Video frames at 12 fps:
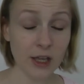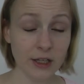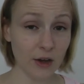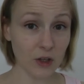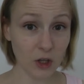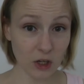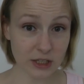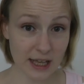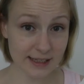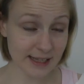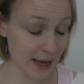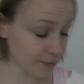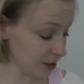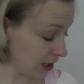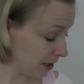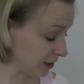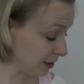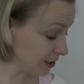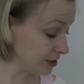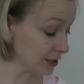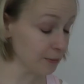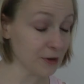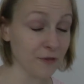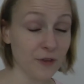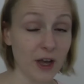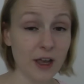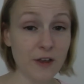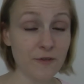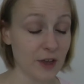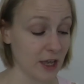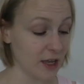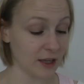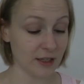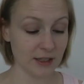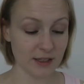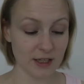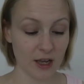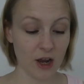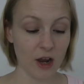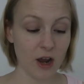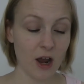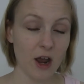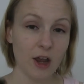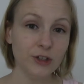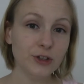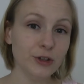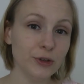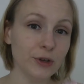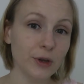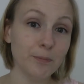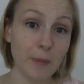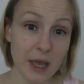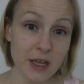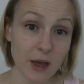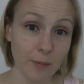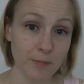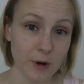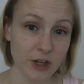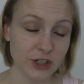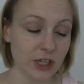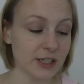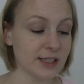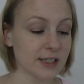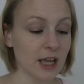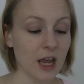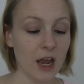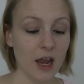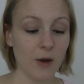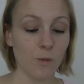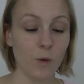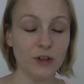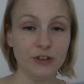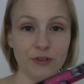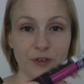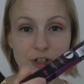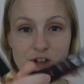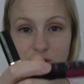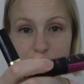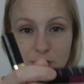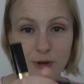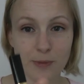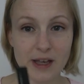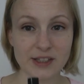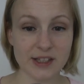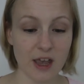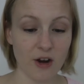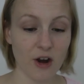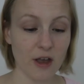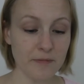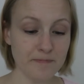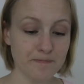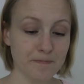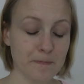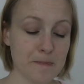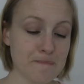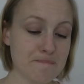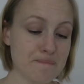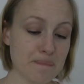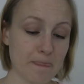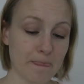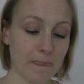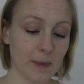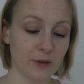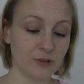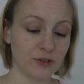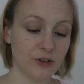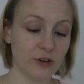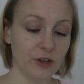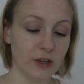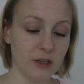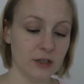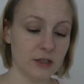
Now, along that same line, number 5 is makeup brushes. Once you're finished with your mascara, I'll show you.